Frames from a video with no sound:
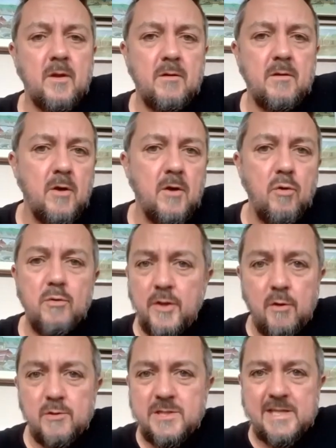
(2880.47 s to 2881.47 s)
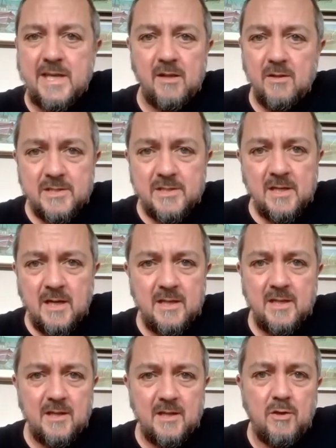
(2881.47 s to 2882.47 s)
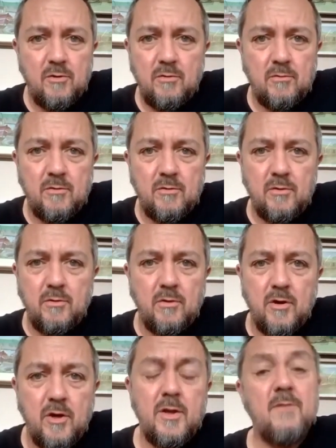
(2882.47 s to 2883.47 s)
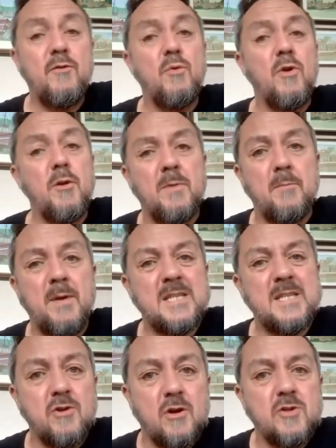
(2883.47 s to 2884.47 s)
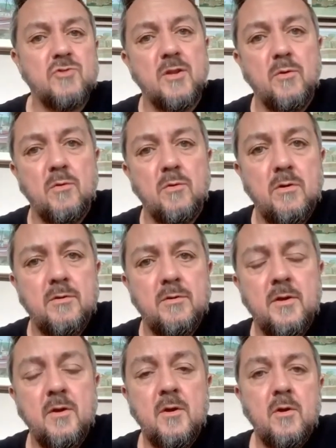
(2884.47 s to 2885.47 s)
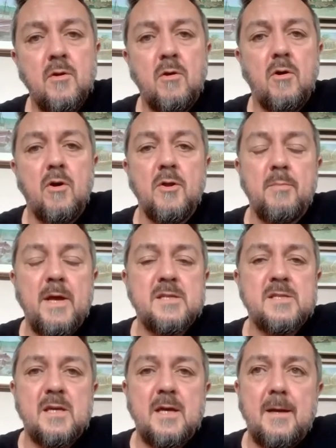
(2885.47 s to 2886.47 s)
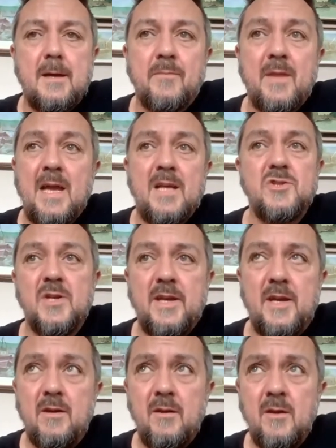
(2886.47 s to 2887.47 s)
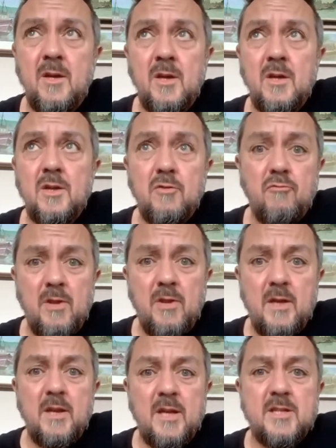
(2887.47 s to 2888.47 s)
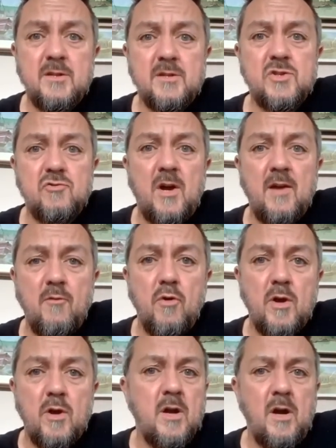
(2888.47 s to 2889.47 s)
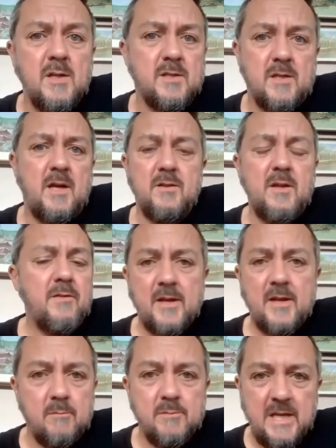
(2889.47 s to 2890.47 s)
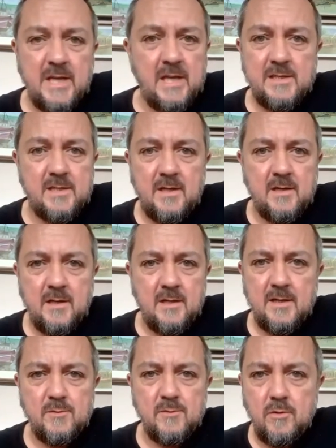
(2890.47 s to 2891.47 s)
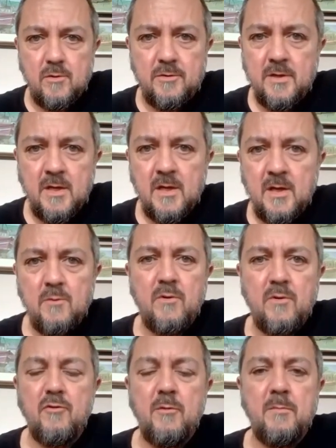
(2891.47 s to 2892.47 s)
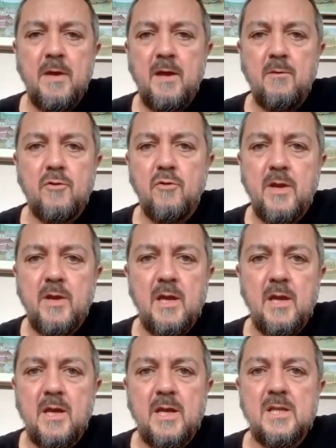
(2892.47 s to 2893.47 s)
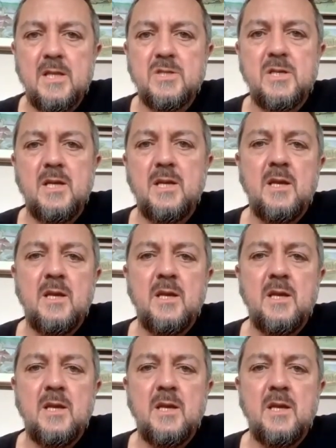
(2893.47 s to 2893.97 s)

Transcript: hone those skills. I think that you learn if you want to be the best doctor in the world or the best engineer. You really need to strive and work hard to that. Nothing comes easy in this world, whether it be cooking in a kitchen,